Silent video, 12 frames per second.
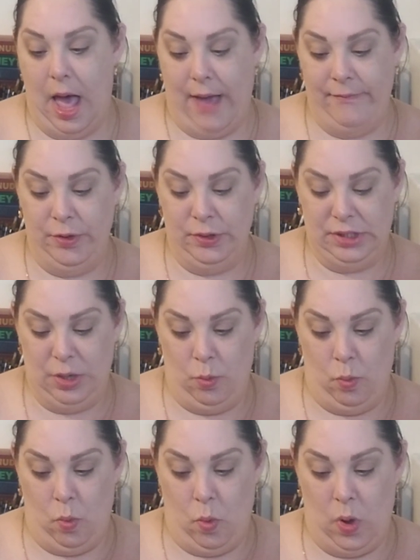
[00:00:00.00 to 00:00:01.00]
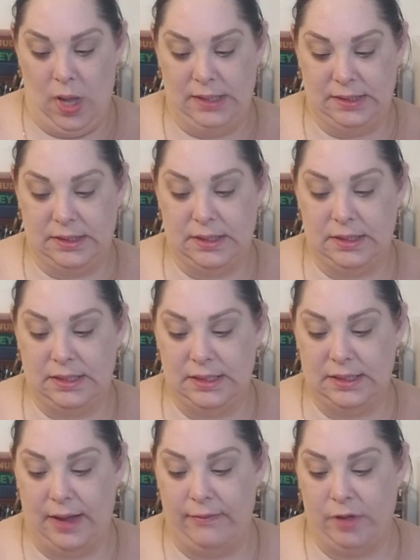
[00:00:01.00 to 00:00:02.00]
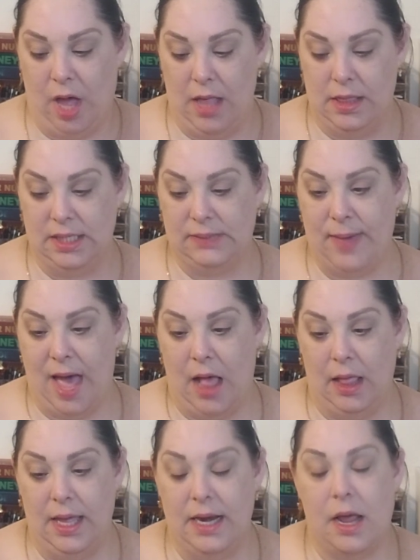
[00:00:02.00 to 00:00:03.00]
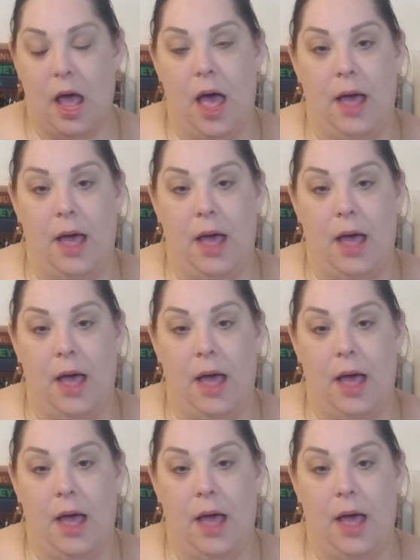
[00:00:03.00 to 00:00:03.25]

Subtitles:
I've used it once since I've gotten this palette.